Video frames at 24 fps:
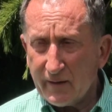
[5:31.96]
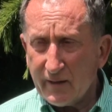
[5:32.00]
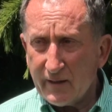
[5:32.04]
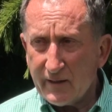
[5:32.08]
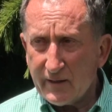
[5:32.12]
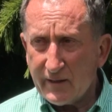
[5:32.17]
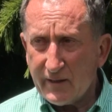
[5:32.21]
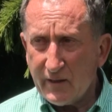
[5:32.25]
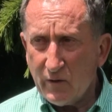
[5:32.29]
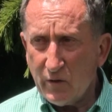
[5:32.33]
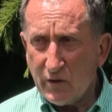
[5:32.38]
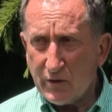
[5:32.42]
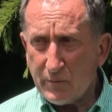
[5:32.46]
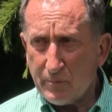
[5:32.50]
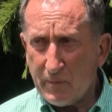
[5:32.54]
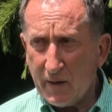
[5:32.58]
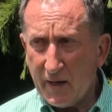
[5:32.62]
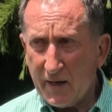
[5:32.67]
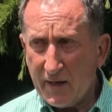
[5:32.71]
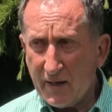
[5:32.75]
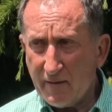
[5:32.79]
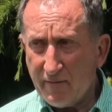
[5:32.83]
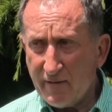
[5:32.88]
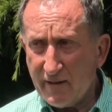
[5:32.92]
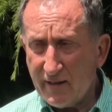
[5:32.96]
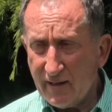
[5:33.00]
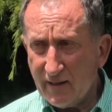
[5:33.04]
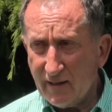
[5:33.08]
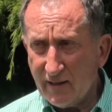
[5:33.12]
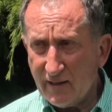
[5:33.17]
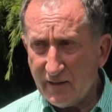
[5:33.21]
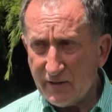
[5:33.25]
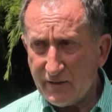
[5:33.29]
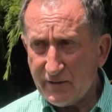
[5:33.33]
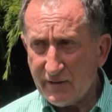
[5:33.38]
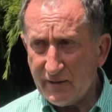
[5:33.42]
She was part of the
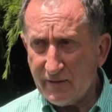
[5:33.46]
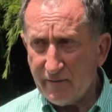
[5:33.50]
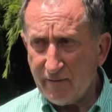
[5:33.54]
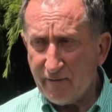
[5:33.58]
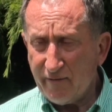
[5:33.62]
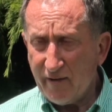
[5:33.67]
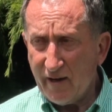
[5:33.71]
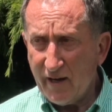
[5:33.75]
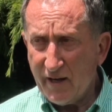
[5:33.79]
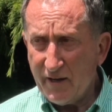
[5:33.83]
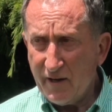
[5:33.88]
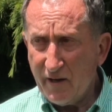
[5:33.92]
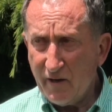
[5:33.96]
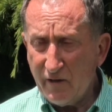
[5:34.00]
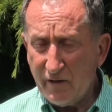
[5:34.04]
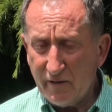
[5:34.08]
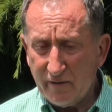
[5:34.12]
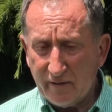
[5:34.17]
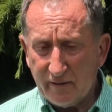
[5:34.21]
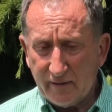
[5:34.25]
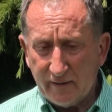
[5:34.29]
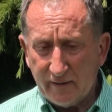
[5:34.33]
Ellison whānau.